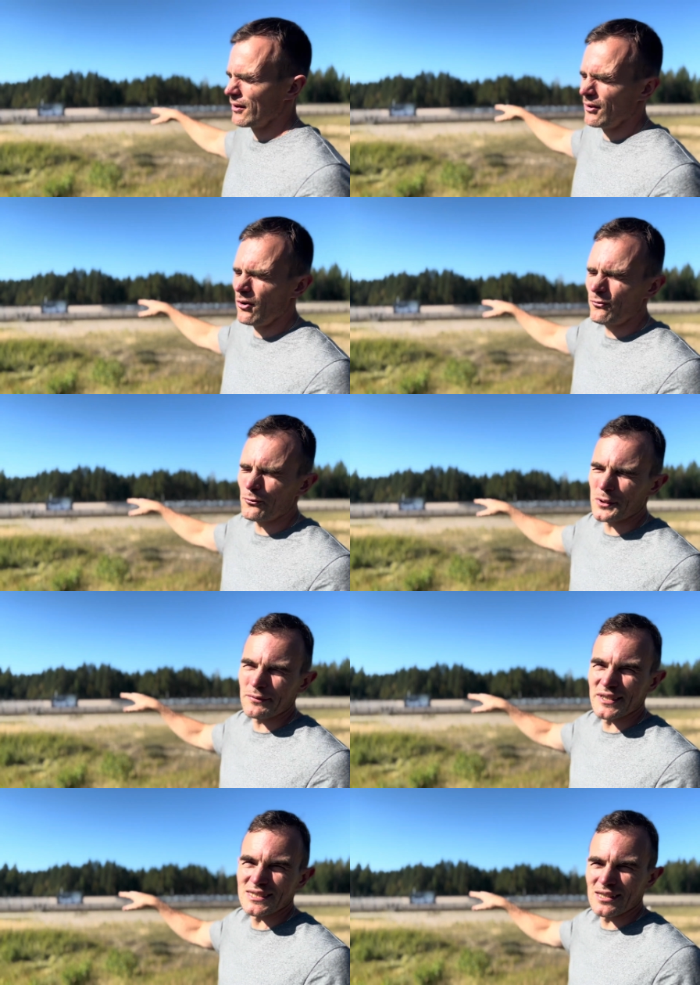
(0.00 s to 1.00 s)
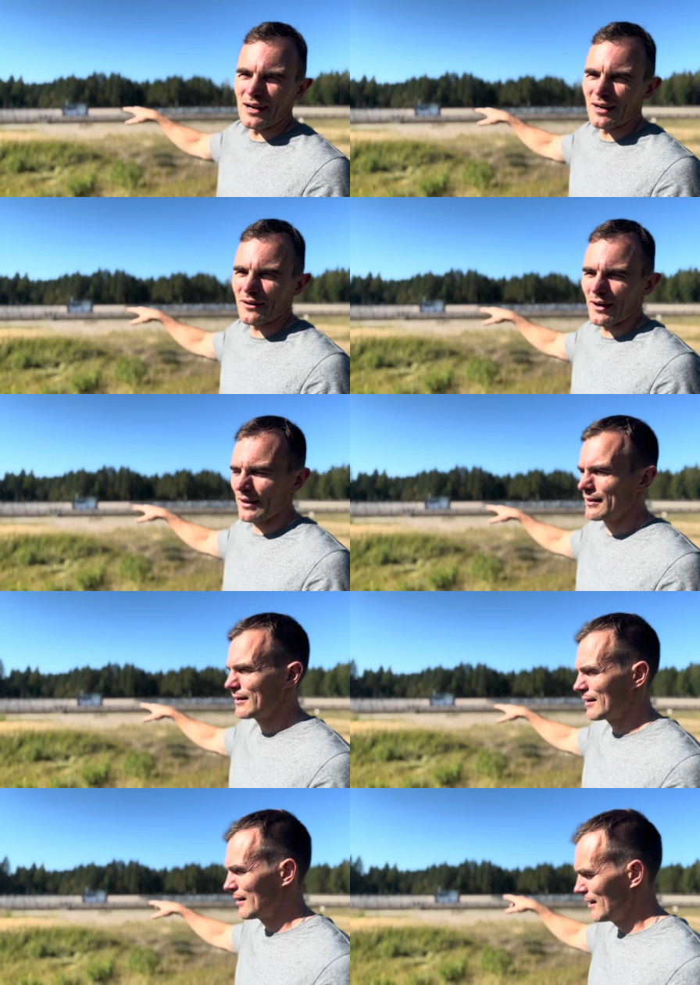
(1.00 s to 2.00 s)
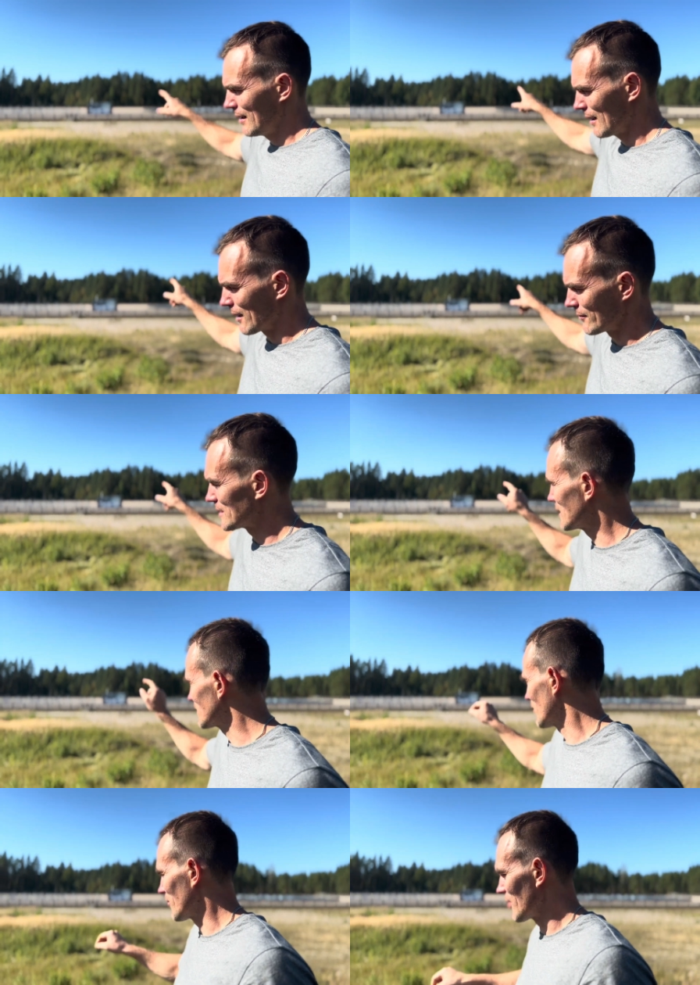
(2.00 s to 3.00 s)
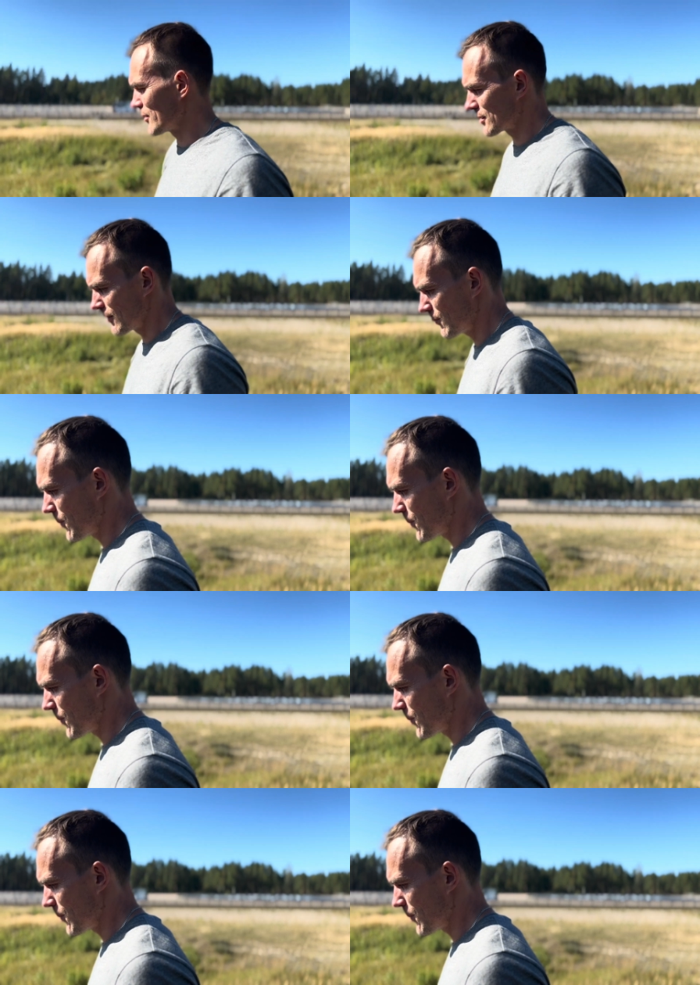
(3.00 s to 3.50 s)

low frequency array. With this one, we're also